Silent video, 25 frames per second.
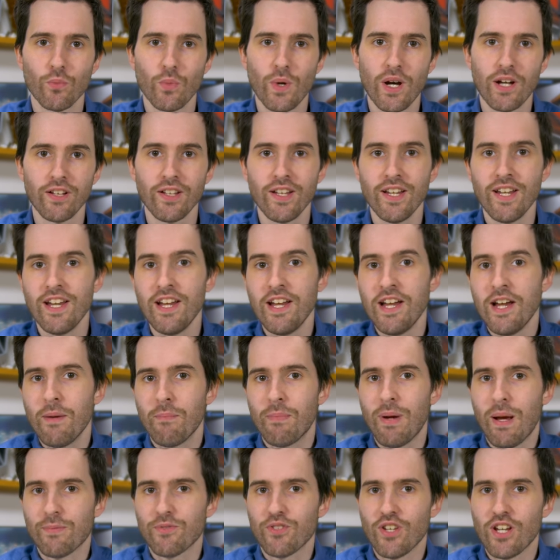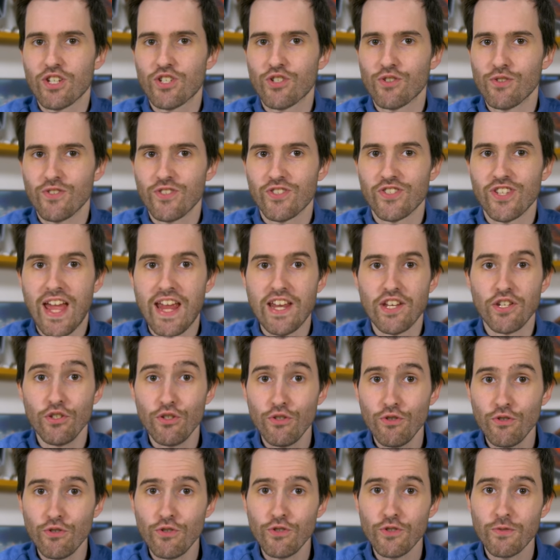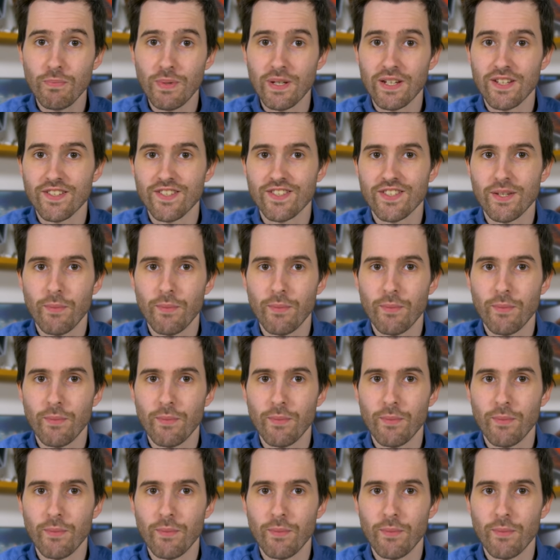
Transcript: Well, Perhaps I shouldn't say news because